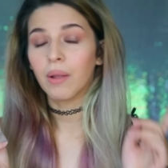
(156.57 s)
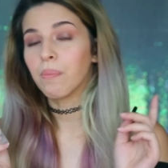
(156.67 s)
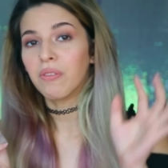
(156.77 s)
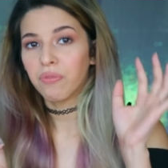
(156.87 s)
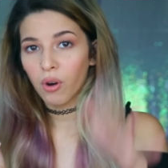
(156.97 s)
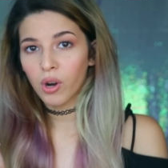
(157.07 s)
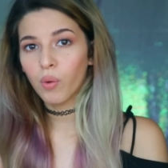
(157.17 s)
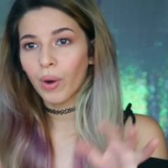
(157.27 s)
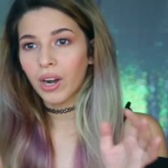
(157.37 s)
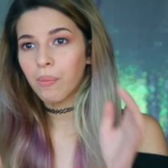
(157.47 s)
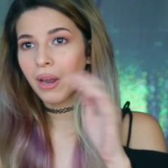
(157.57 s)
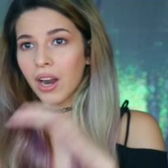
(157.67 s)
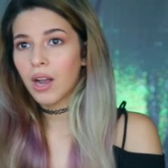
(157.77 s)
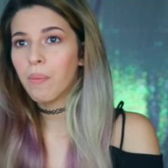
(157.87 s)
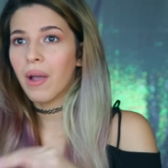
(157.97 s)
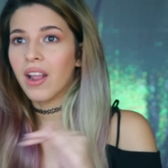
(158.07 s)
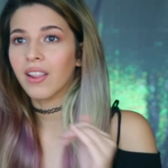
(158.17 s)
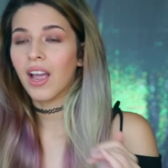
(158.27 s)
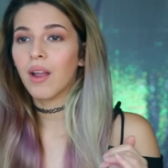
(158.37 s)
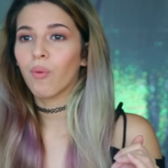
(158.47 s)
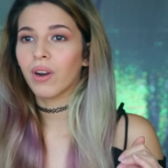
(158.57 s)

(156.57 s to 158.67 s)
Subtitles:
before wearing makeup, and then